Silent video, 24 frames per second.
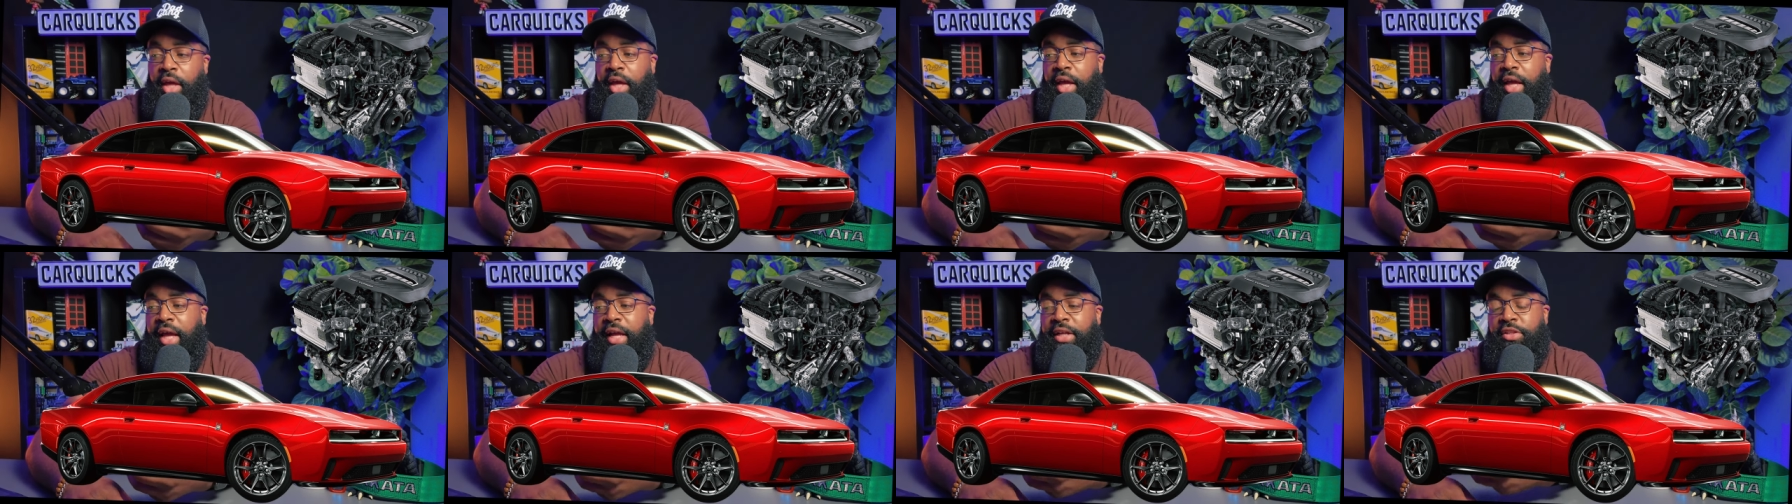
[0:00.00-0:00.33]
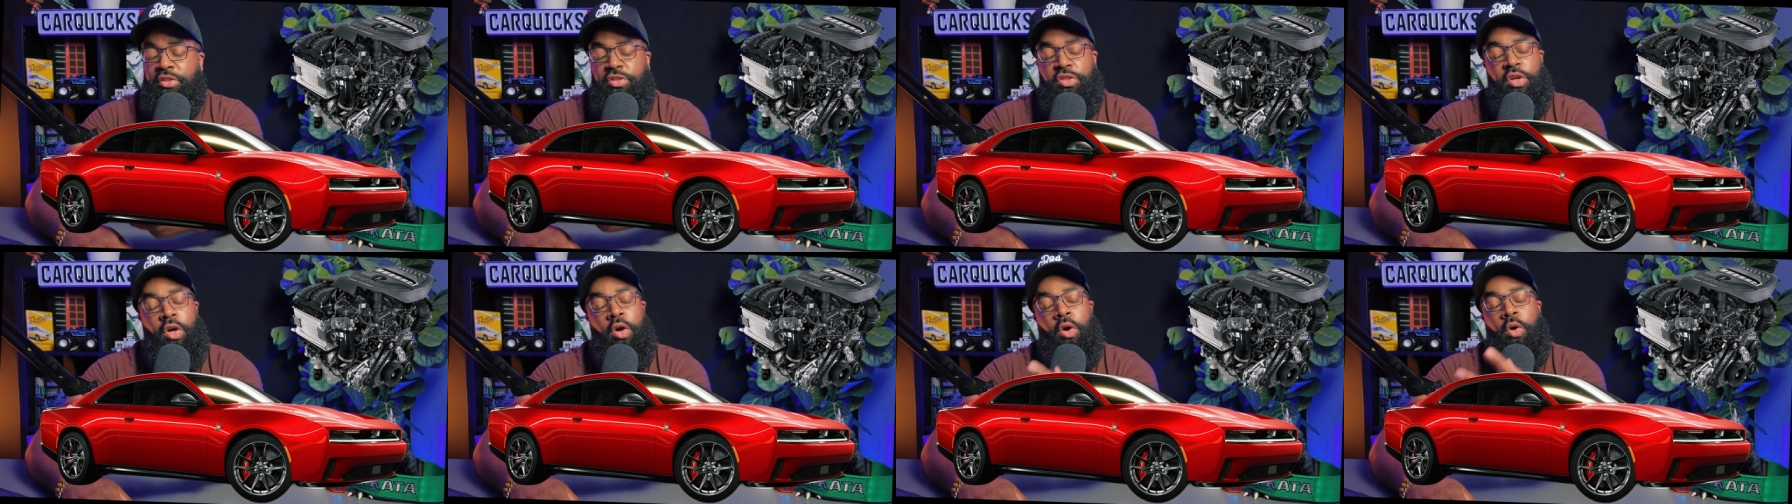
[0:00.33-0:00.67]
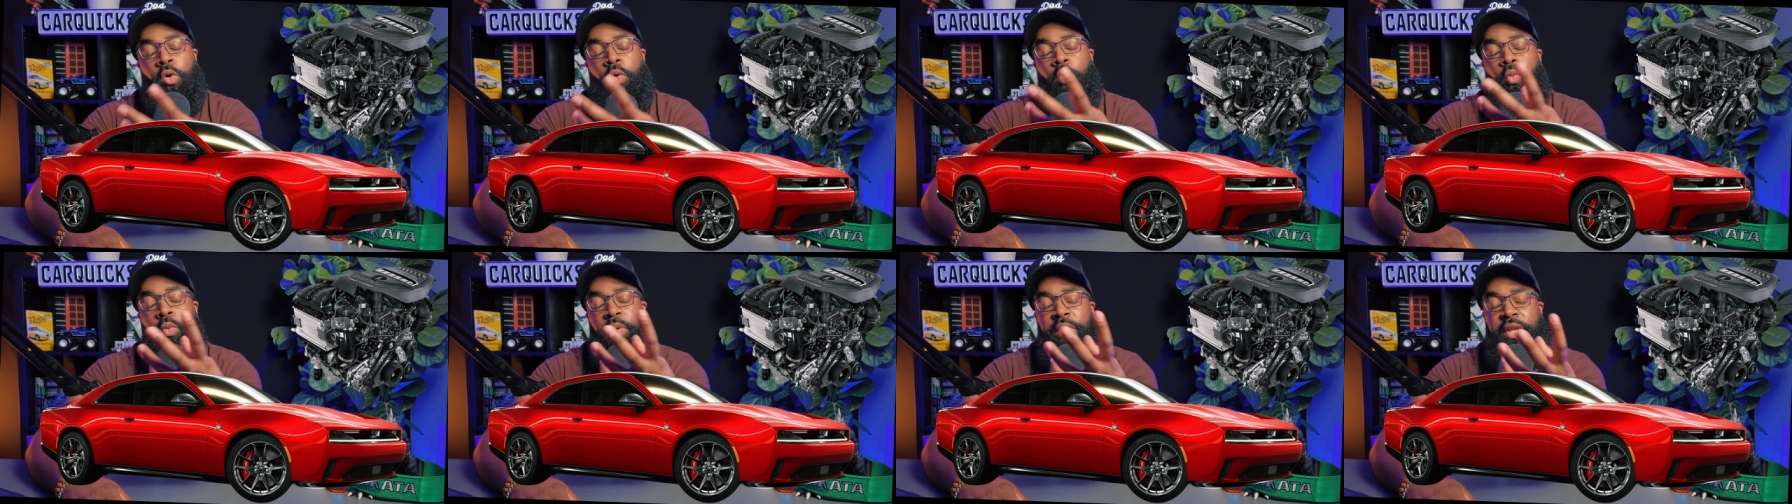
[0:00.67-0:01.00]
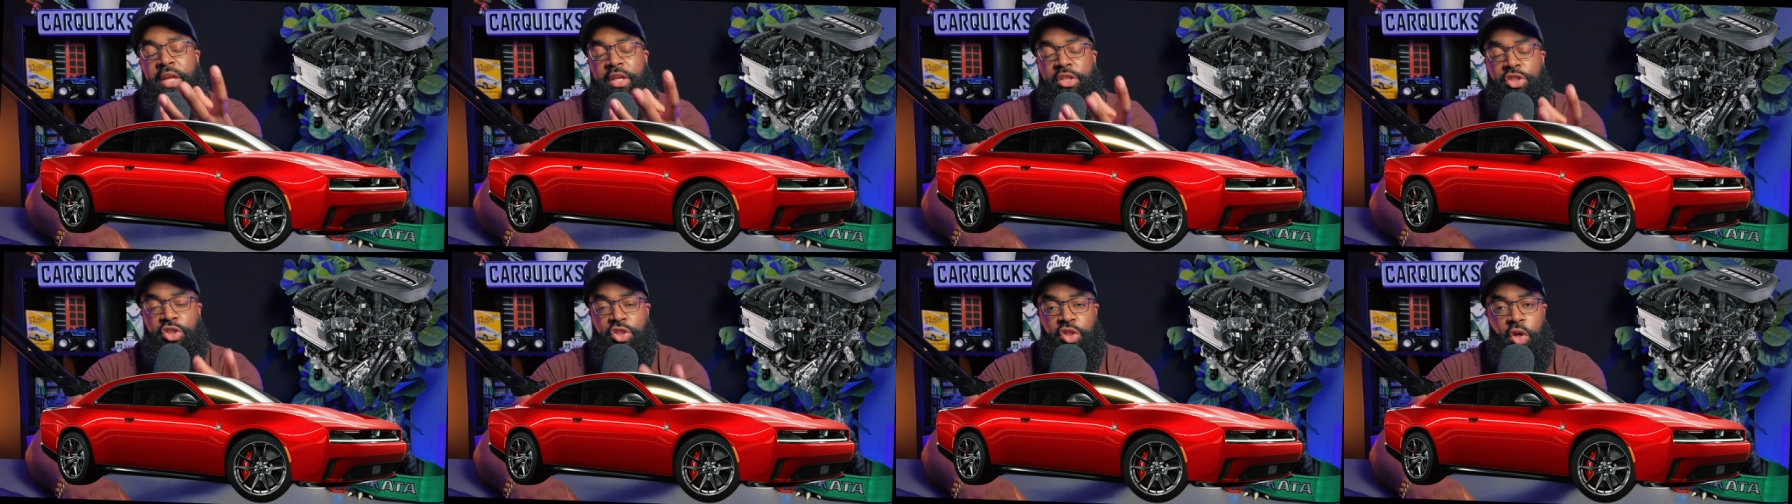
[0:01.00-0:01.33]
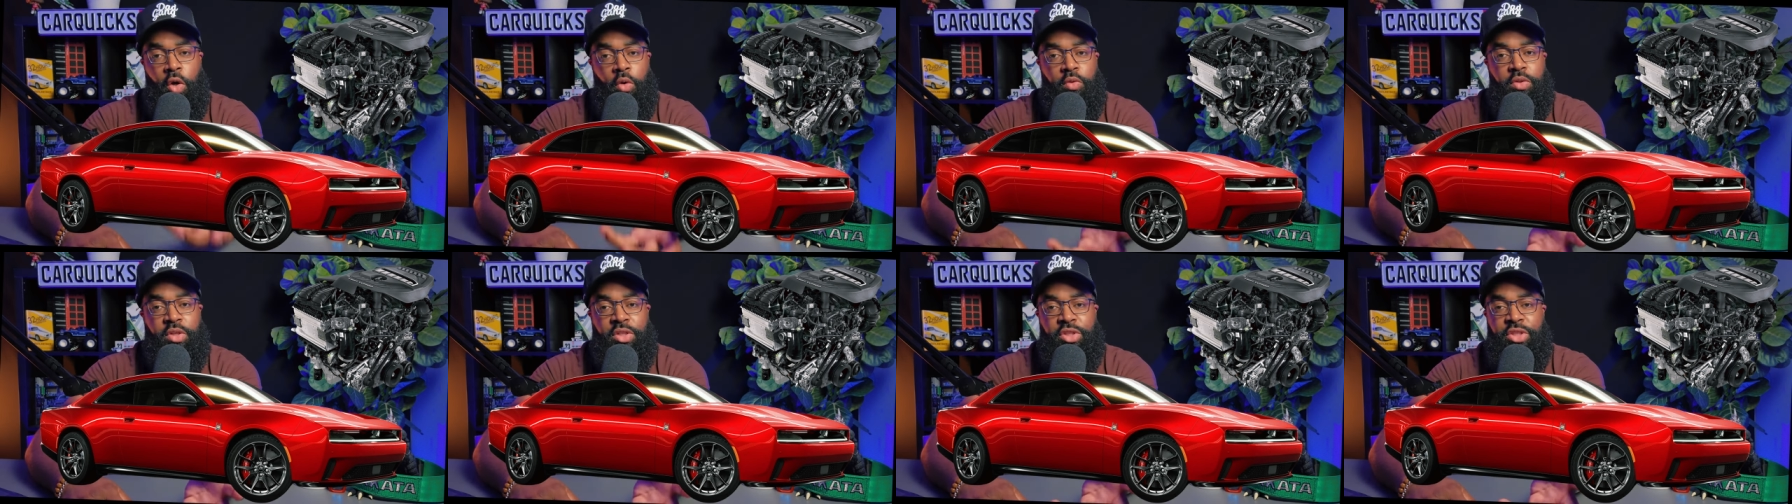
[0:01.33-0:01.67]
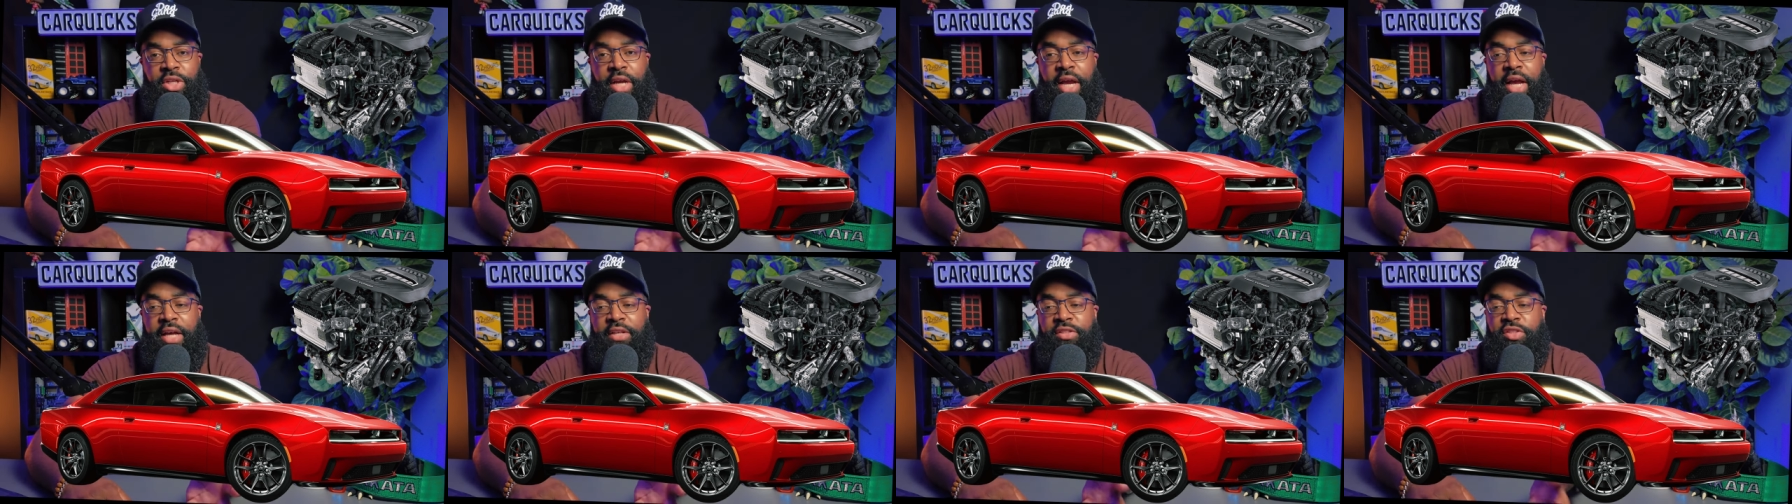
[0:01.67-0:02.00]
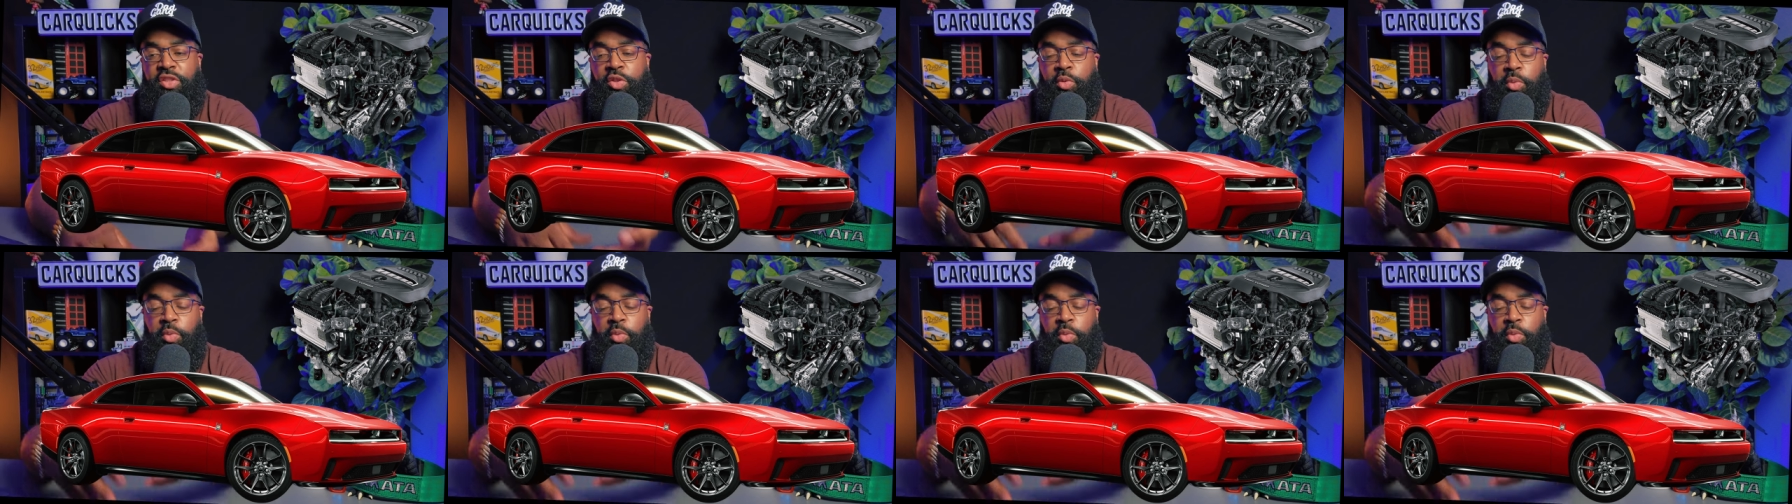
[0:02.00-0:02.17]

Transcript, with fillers: And so when they showed the chassis